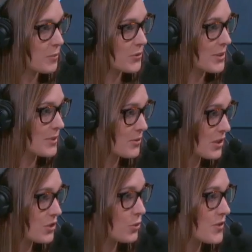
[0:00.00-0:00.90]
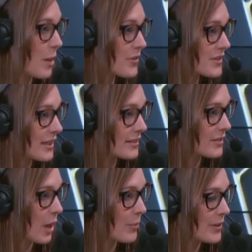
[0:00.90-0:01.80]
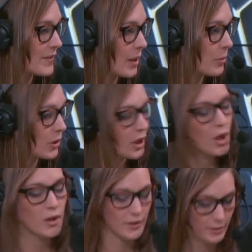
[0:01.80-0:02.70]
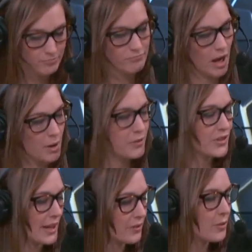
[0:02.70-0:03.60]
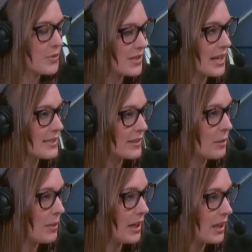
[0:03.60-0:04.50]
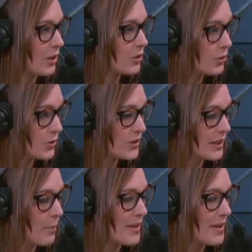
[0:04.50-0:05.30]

teams. Now, G2 is obviously at the top of the table. Out of sight of the mistakes that they make here, do you see them as the